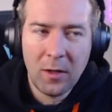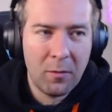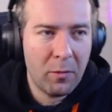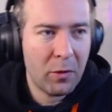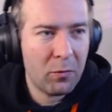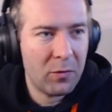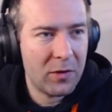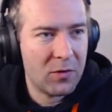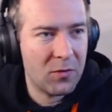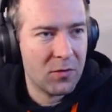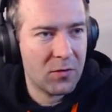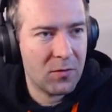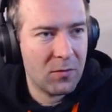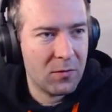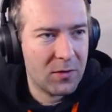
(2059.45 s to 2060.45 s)
But we
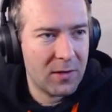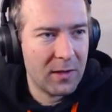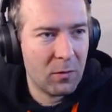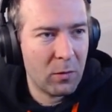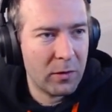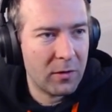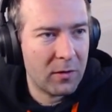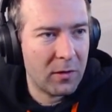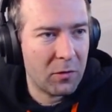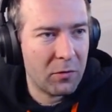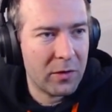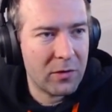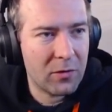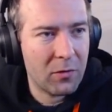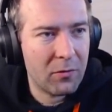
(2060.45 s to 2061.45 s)
just still wanted the
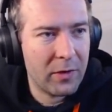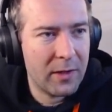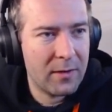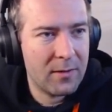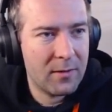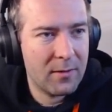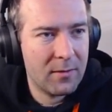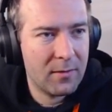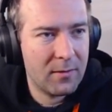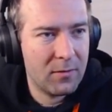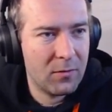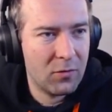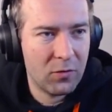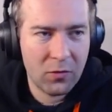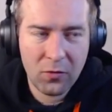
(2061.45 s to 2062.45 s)
original race,
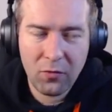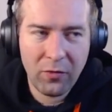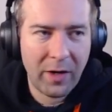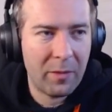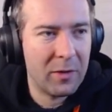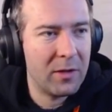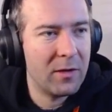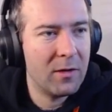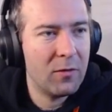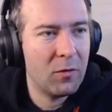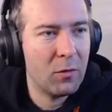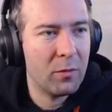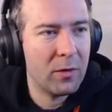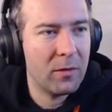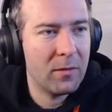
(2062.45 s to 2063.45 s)
just wrap it in a
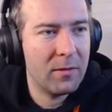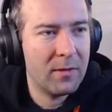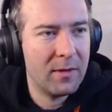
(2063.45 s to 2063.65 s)
tuple.